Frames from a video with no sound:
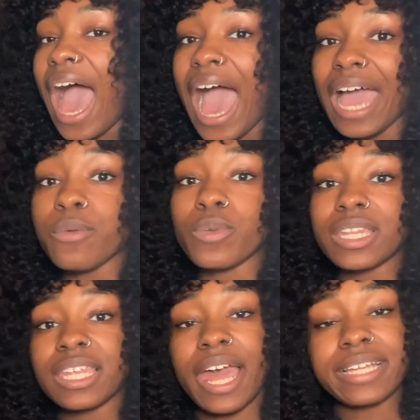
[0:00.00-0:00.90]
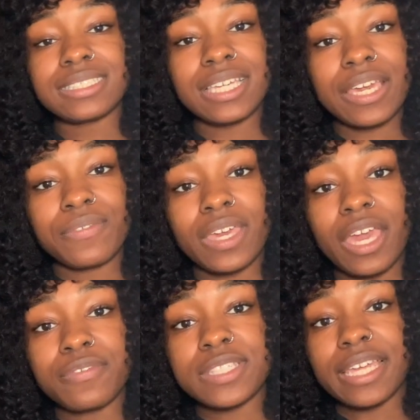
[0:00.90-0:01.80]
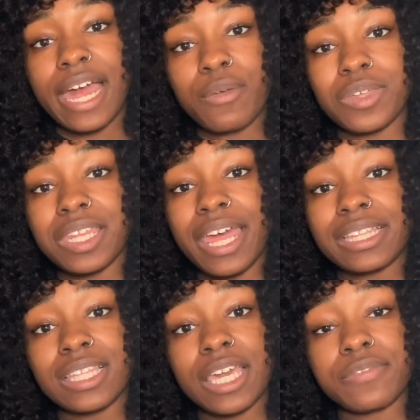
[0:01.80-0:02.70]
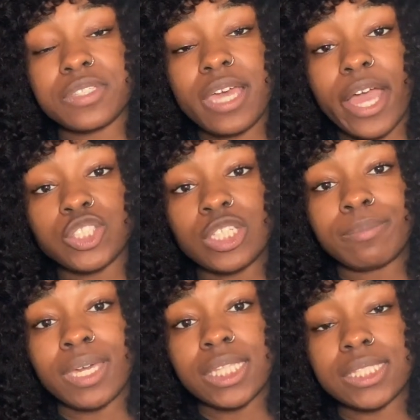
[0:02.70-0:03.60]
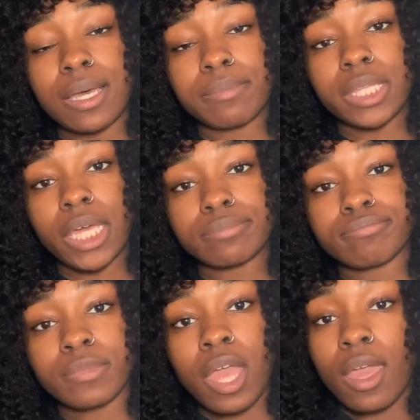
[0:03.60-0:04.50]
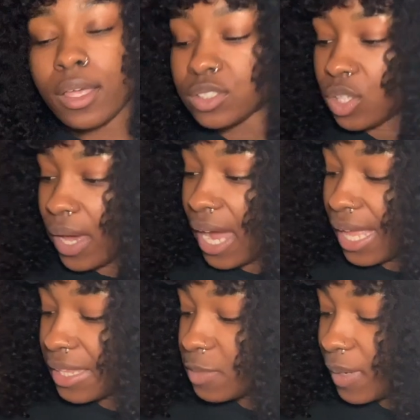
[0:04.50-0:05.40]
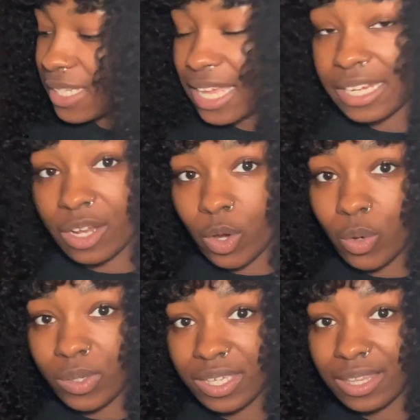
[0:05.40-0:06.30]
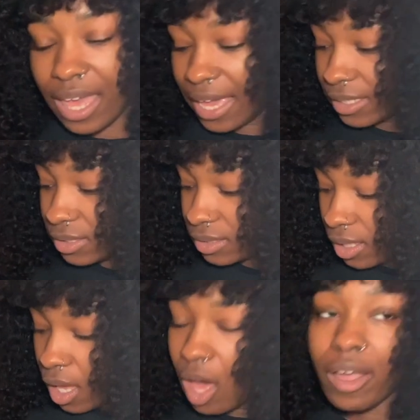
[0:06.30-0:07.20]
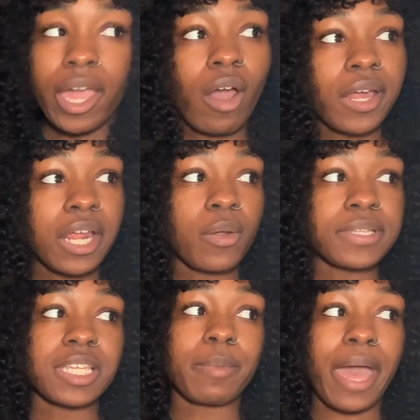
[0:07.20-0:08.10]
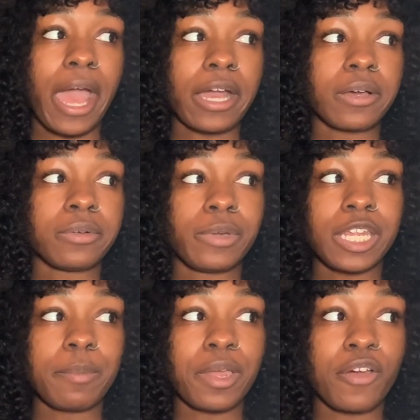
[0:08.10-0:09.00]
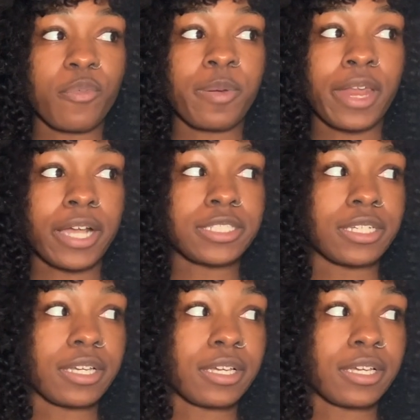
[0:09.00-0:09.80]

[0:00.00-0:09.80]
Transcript: I really like to give gifts, and I really like the gifts to actually mean something. So I got this because I know he likes. Okay, all that noise in the back. We in the middle of a production.